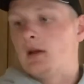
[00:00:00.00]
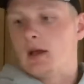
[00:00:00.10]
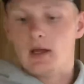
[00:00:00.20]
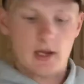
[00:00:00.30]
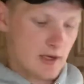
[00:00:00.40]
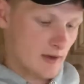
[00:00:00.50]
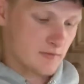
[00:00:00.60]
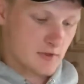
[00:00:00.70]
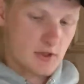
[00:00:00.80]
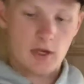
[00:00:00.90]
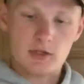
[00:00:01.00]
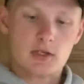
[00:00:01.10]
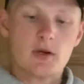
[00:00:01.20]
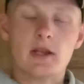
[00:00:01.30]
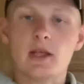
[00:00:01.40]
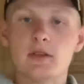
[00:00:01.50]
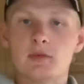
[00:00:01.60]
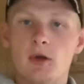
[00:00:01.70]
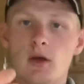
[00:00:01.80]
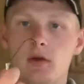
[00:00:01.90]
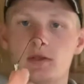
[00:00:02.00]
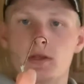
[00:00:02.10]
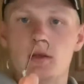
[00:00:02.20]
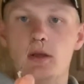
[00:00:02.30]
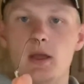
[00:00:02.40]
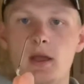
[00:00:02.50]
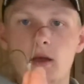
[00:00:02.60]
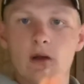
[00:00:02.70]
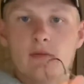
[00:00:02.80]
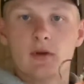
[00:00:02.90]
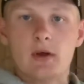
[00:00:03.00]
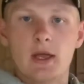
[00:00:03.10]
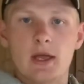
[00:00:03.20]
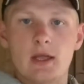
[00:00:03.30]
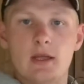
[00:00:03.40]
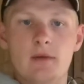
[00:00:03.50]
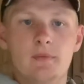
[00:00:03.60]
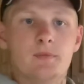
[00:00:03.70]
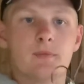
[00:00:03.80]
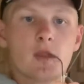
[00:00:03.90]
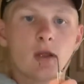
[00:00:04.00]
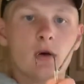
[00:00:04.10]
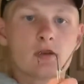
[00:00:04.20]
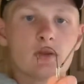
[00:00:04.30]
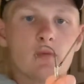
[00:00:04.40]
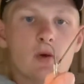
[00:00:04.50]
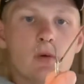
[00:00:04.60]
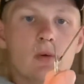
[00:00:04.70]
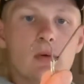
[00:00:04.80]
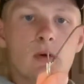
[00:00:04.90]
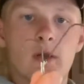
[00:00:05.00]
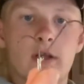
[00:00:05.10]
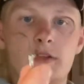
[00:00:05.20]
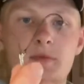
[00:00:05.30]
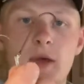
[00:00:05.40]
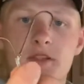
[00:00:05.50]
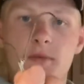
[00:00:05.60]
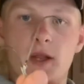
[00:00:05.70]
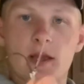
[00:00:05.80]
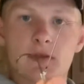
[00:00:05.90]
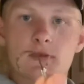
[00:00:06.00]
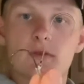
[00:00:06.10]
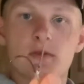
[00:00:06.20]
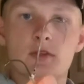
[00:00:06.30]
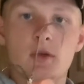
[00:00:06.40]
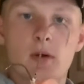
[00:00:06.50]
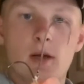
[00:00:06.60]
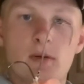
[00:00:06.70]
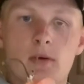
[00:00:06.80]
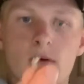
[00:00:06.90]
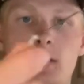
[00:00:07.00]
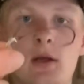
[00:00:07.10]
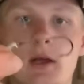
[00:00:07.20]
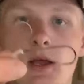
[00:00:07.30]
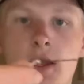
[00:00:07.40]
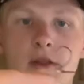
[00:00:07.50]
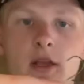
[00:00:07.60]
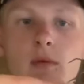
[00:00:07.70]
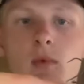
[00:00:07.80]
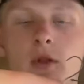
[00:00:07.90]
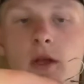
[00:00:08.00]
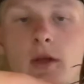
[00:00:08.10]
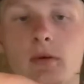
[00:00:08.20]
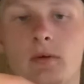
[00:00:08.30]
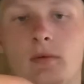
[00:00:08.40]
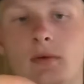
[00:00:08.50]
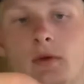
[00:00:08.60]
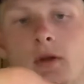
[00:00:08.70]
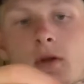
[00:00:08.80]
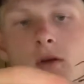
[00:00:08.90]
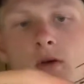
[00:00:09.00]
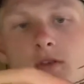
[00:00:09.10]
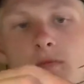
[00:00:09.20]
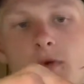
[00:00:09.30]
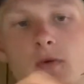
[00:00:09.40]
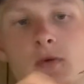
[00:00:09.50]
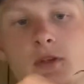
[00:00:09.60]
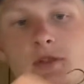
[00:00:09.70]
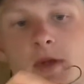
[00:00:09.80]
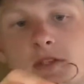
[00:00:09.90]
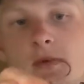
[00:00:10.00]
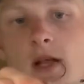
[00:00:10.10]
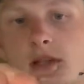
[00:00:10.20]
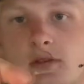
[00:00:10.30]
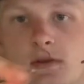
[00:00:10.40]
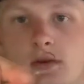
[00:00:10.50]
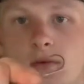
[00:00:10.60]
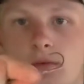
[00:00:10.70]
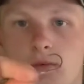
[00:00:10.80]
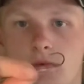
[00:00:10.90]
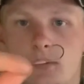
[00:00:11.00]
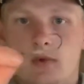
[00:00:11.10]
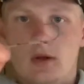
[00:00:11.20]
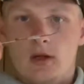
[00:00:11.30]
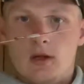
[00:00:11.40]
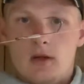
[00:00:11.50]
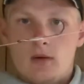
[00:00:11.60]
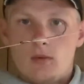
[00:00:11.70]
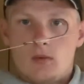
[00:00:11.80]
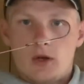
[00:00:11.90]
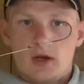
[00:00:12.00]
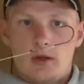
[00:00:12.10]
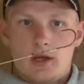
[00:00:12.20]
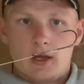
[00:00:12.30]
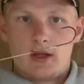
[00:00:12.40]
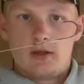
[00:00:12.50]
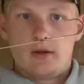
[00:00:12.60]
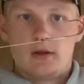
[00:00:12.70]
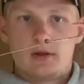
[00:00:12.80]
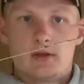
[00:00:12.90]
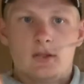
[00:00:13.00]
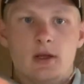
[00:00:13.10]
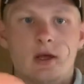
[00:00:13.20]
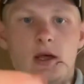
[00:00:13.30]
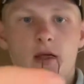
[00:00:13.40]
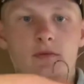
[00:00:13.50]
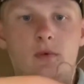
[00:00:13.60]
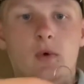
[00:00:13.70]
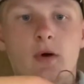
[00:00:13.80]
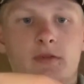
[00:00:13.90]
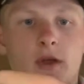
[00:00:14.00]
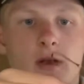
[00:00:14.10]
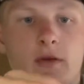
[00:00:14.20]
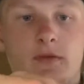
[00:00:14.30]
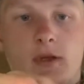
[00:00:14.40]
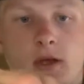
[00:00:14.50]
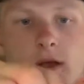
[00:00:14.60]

and then i'm just going straight down to my hooks here i've got a Cox & Rawle Specimen X 2.0 and a 1.0 Cox & Rawle Specimen X 1.0 there. And I've all I've done I've,